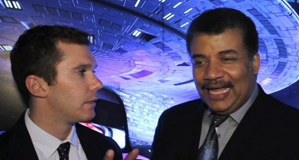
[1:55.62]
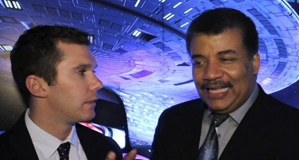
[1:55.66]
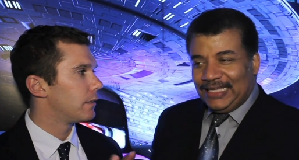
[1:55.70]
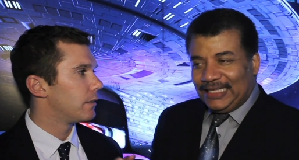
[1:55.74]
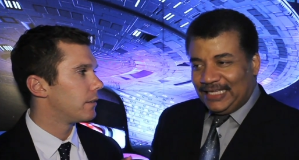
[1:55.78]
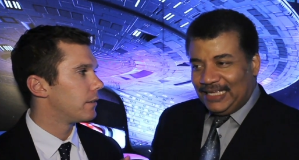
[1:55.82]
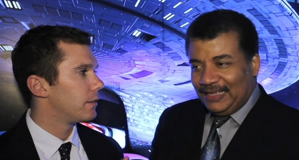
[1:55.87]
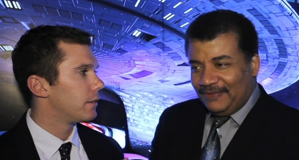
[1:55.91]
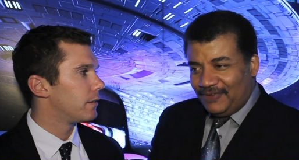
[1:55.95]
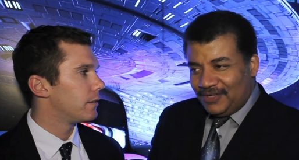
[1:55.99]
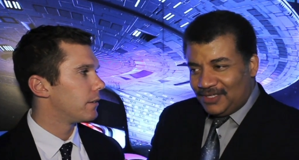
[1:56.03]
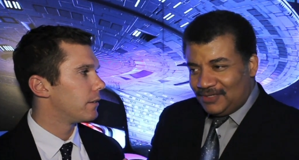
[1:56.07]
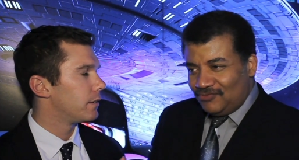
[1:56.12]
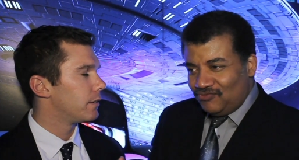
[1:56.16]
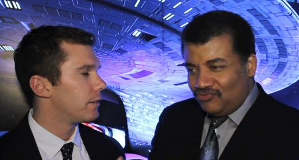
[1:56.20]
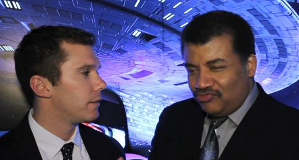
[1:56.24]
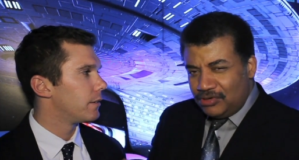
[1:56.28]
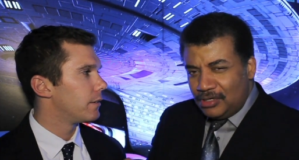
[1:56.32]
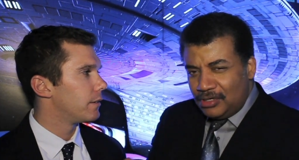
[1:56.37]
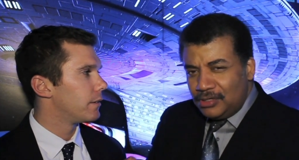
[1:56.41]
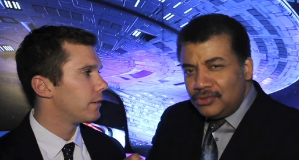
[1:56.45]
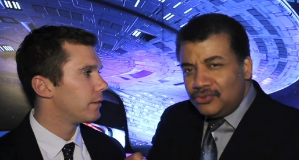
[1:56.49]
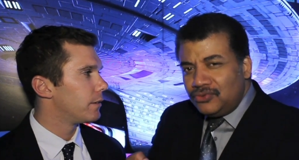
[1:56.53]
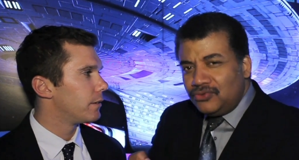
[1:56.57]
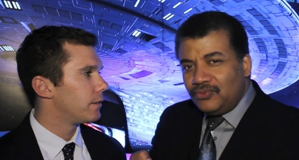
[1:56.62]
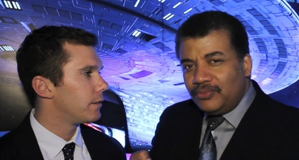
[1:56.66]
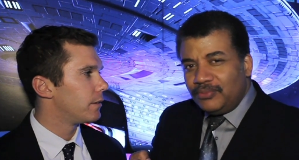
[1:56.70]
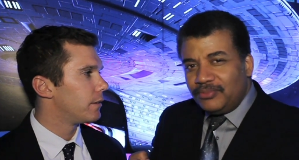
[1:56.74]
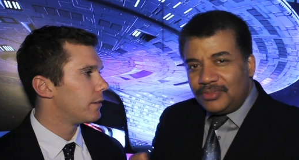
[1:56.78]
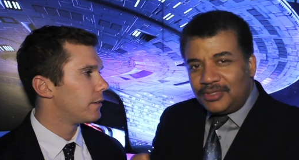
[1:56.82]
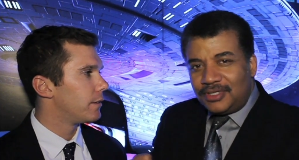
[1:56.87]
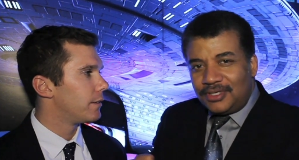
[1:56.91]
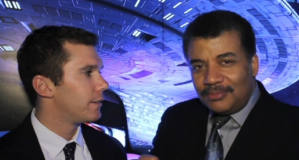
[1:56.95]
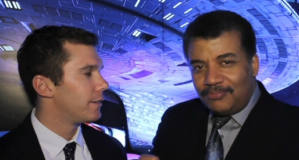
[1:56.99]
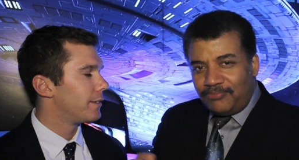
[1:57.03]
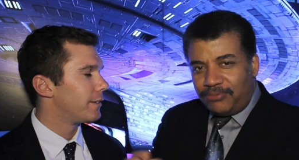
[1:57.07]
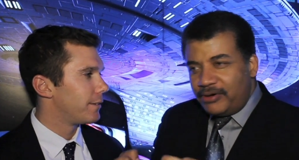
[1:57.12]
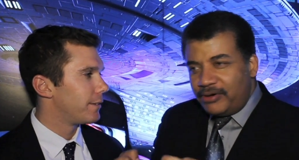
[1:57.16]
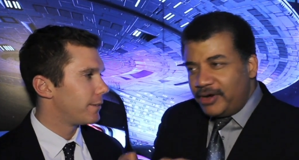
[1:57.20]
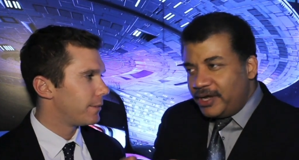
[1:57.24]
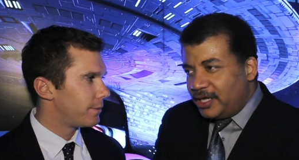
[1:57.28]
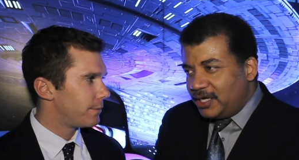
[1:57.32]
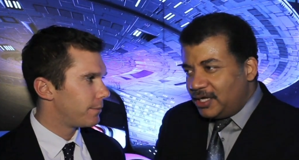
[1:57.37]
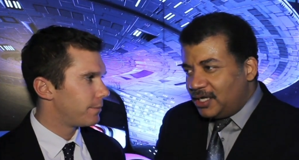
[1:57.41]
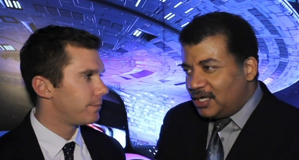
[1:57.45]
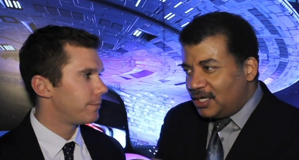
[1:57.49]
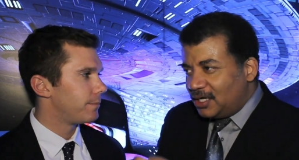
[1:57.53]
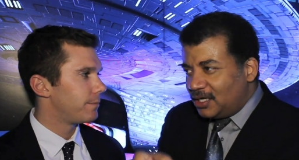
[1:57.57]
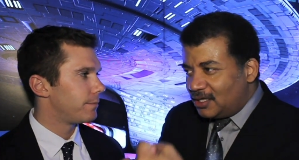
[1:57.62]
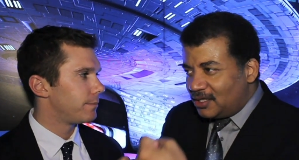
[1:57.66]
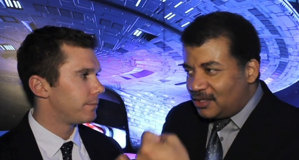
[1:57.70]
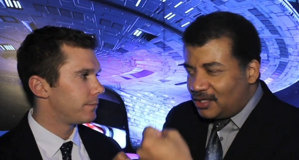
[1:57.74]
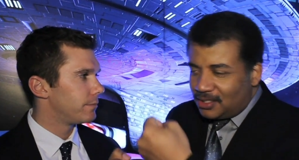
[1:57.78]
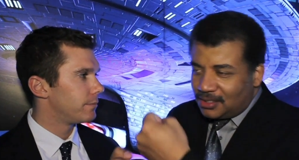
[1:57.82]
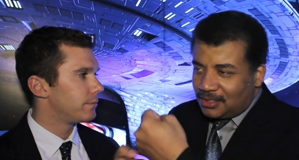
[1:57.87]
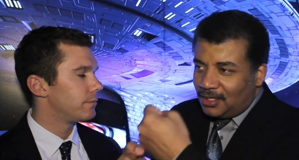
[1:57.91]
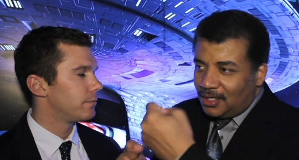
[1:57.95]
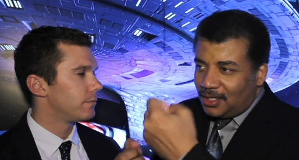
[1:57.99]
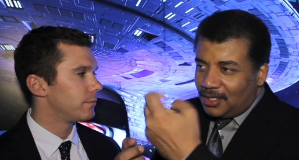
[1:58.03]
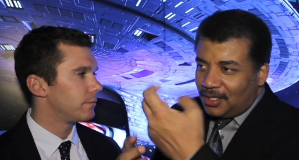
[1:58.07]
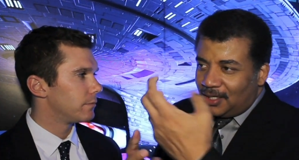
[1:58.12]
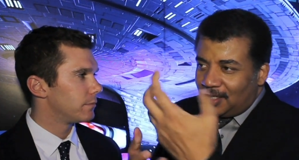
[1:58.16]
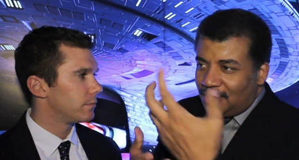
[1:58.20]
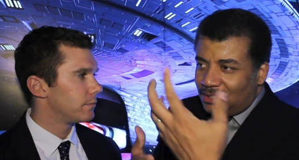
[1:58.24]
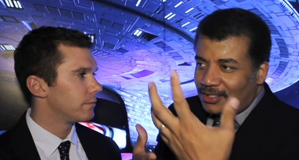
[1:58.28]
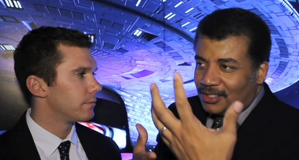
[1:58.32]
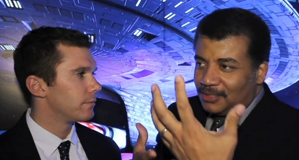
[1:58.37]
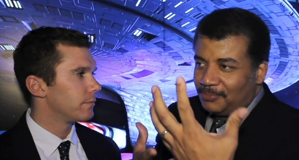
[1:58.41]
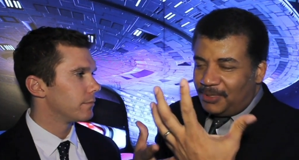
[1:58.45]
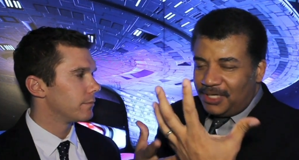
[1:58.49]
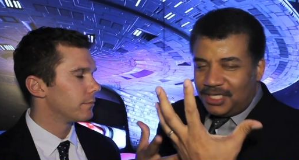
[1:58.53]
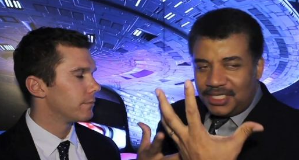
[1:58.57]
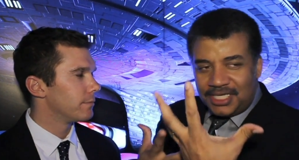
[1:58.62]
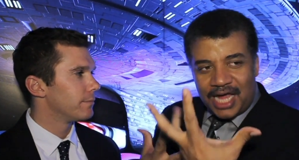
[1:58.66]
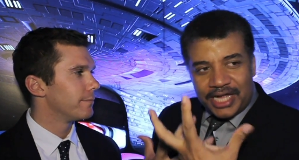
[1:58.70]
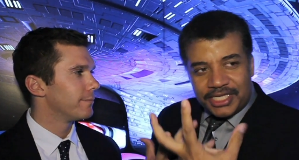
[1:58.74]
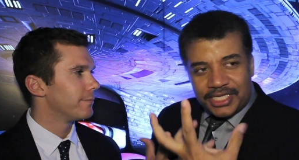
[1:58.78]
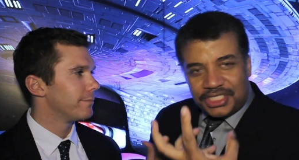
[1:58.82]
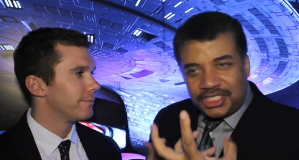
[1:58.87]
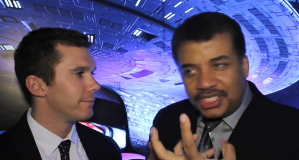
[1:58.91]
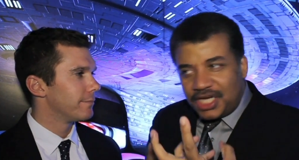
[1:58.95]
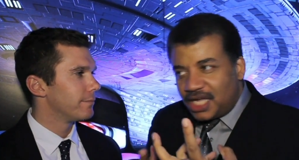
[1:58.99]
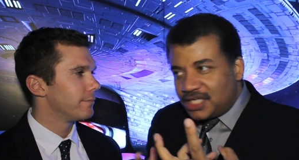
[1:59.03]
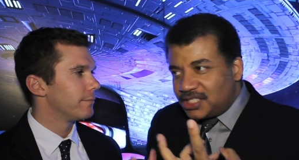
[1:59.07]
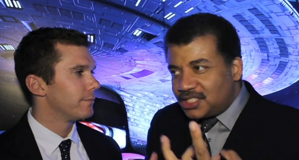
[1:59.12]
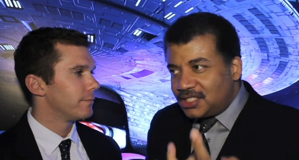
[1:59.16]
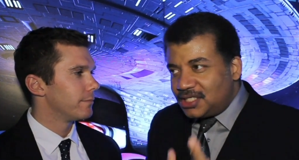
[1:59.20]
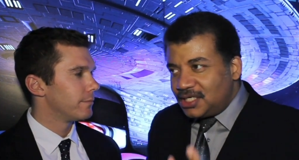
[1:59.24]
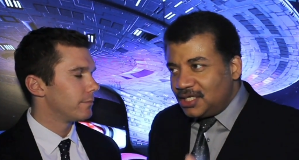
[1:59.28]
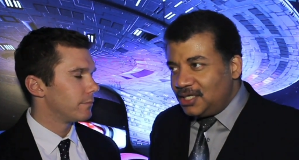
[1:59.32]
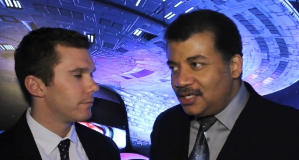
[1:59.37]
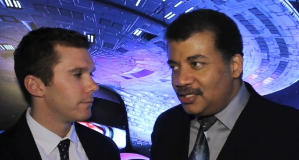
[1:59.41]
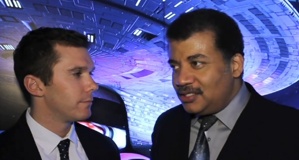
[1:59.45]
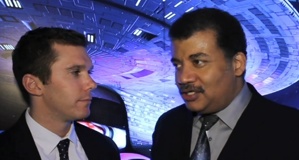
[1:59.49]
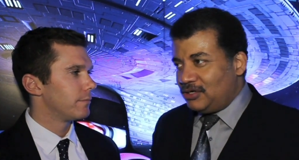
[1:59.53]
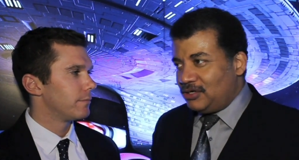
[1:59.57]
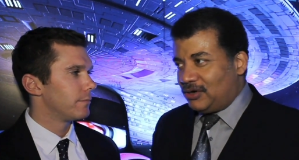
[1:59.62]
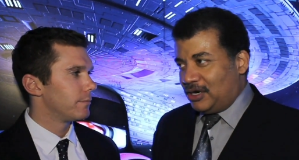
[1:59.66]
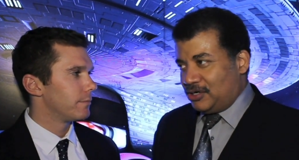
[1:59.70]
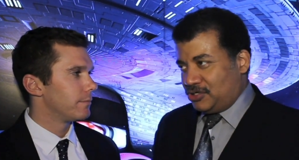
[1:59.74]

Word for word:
Speaker 1: give it room to breathe and to be digested into our